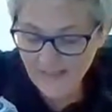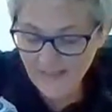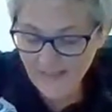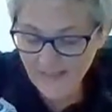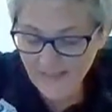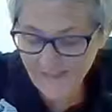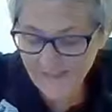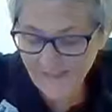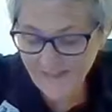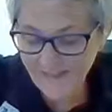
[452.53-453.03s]

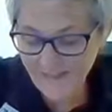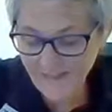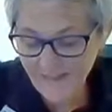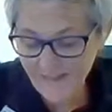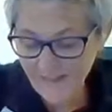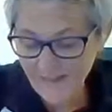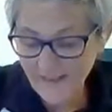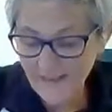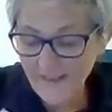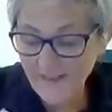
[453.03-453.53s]

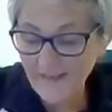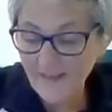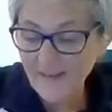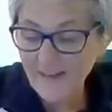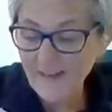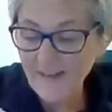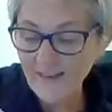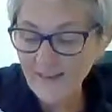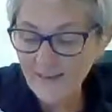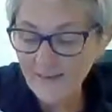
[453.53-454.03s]

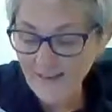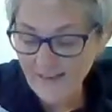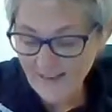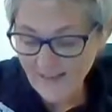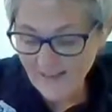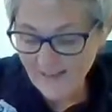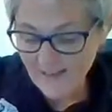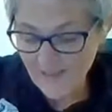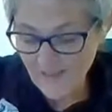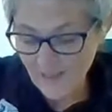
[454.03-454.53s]

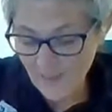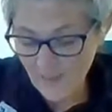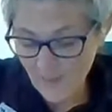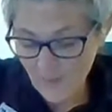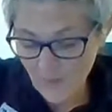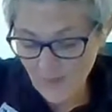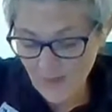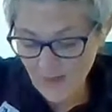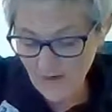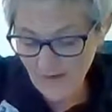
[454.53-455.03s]
I
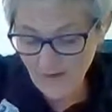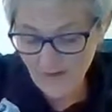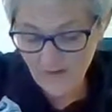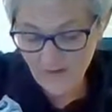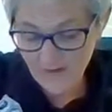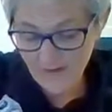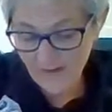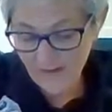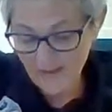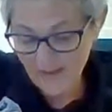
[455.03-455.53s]
swear,